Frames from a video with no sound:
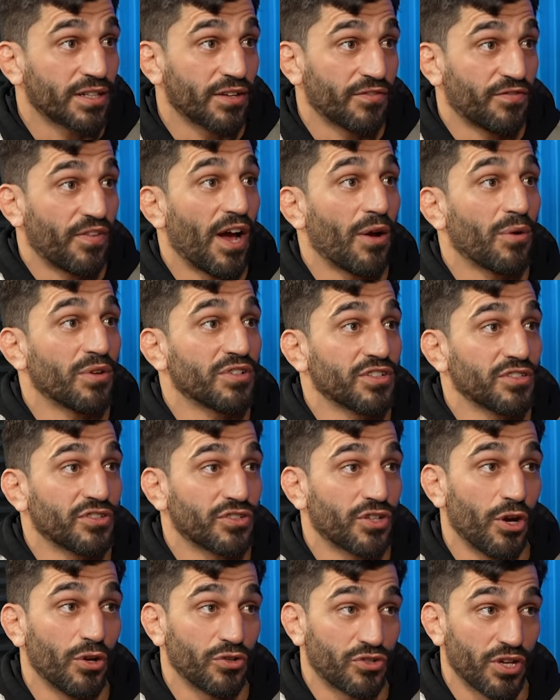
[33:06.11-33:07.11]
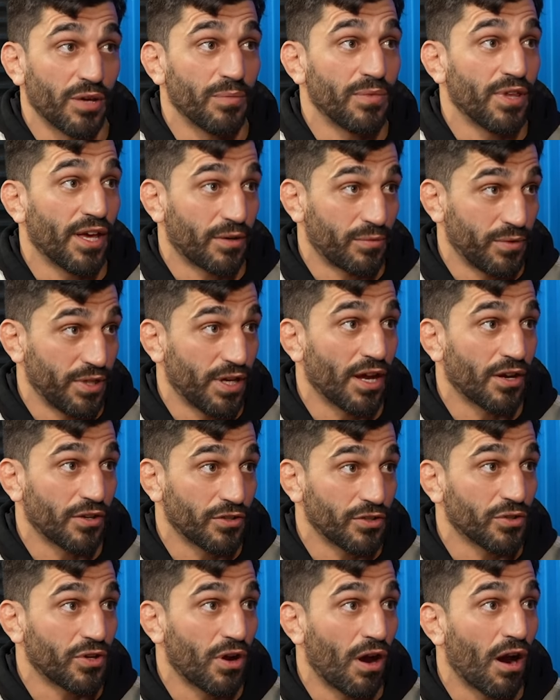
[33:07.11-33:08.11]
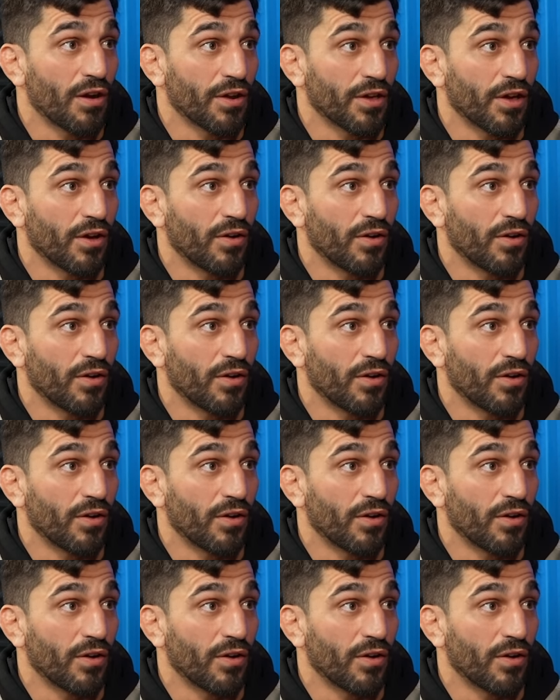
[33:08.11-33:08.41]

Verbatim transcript: If I was his coach, I'd be like, we got to do cardio.